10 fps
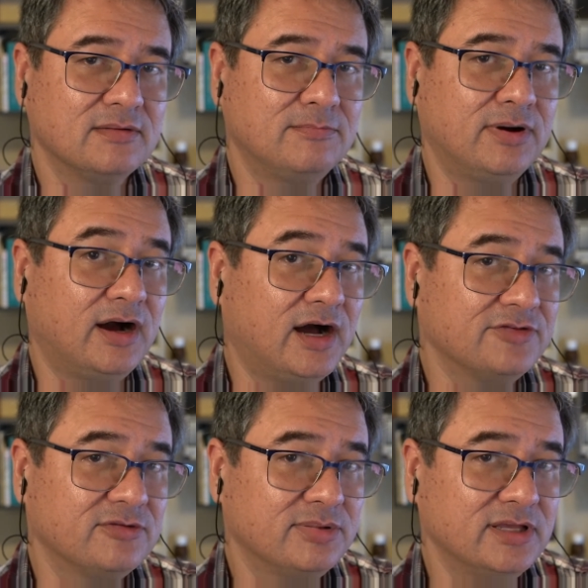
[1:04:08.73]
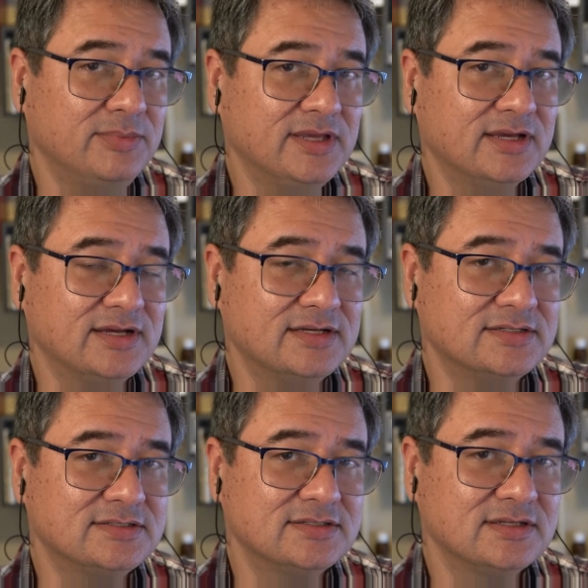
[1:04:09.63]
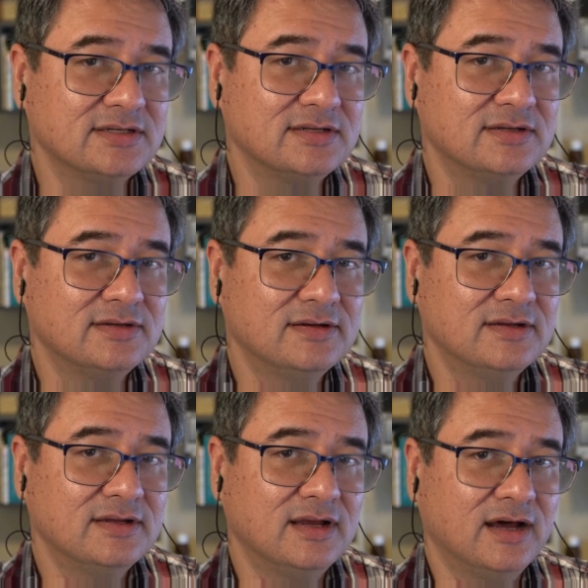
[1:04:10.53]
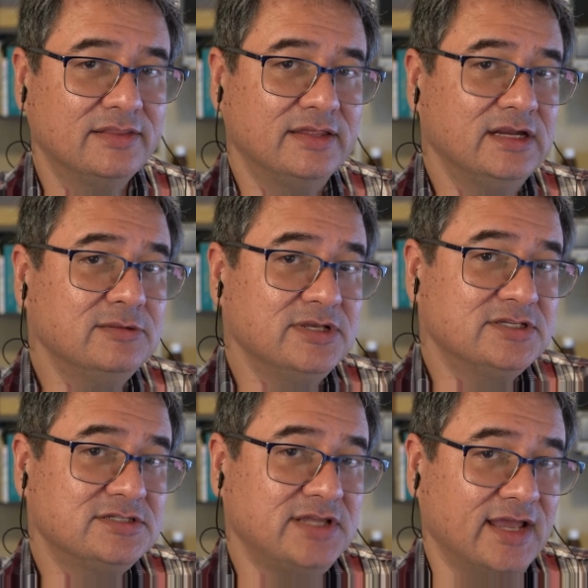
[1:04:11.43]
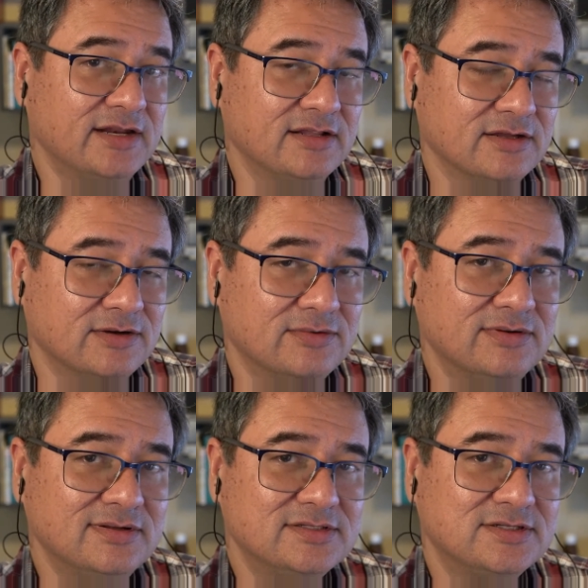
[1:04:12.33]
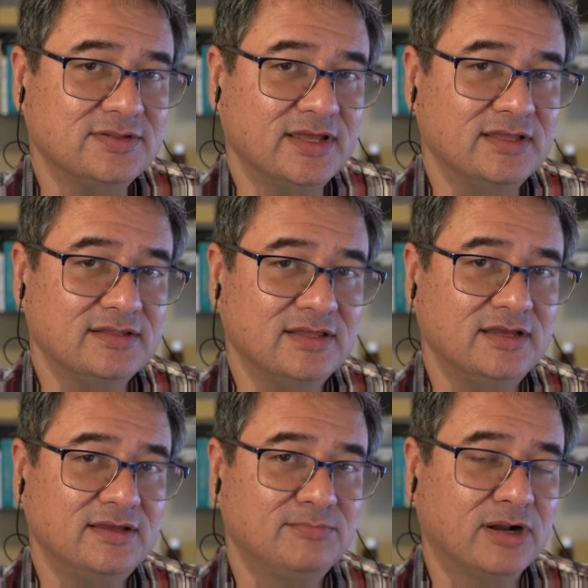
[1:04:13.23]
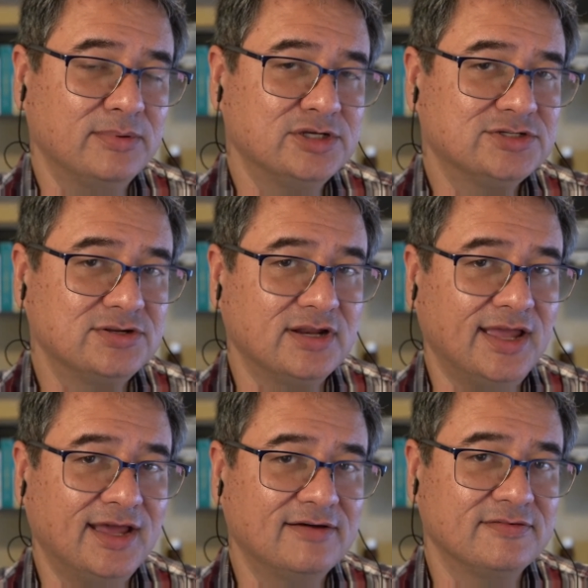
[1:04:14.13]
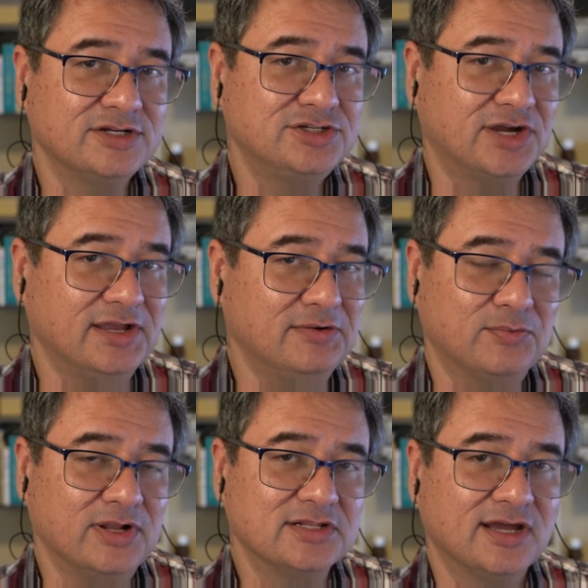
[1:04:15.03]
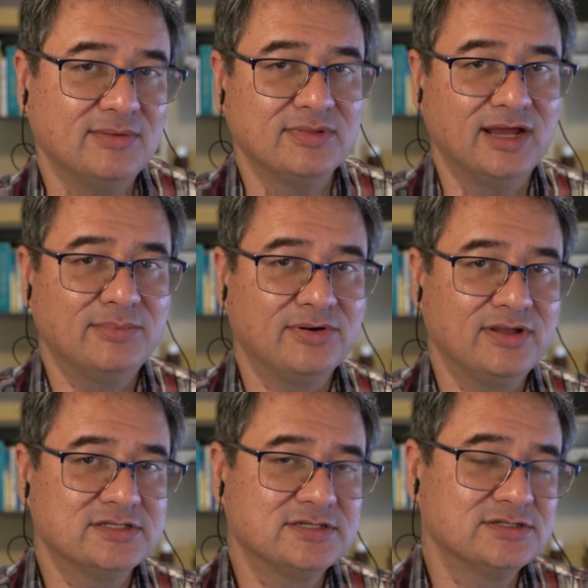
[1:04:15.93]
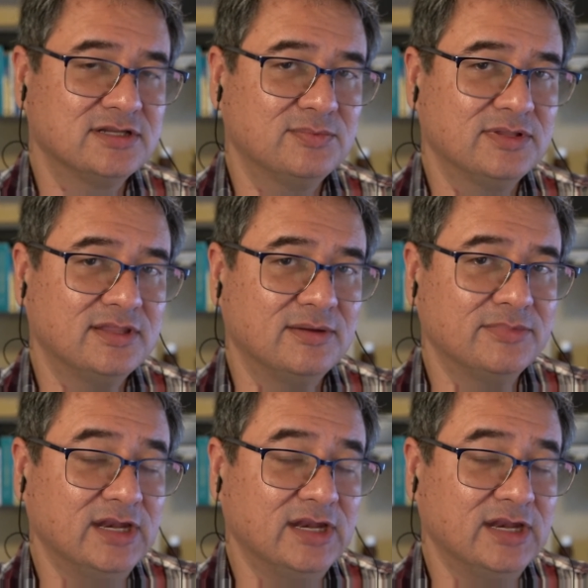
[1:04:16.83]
Possibly because they need to be standalone, so they probably shouldn't have a giant runtime library associated with them.